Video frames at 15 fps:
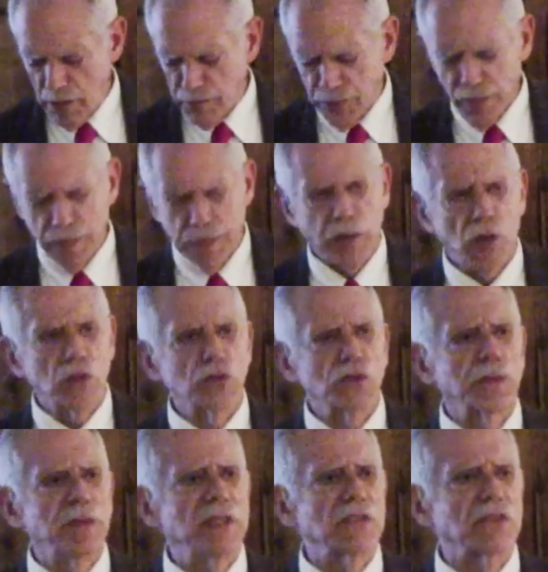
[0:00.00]

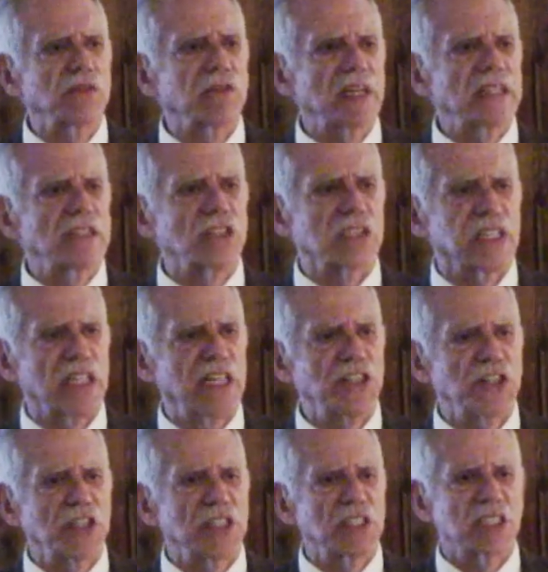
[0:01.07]
proposed piece of
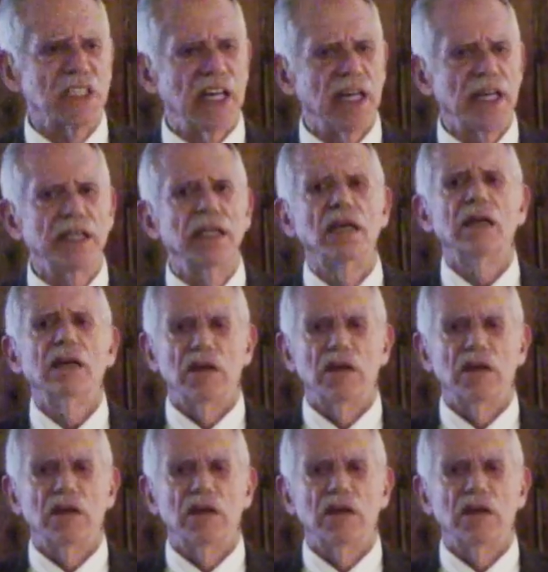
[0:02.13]
legislation said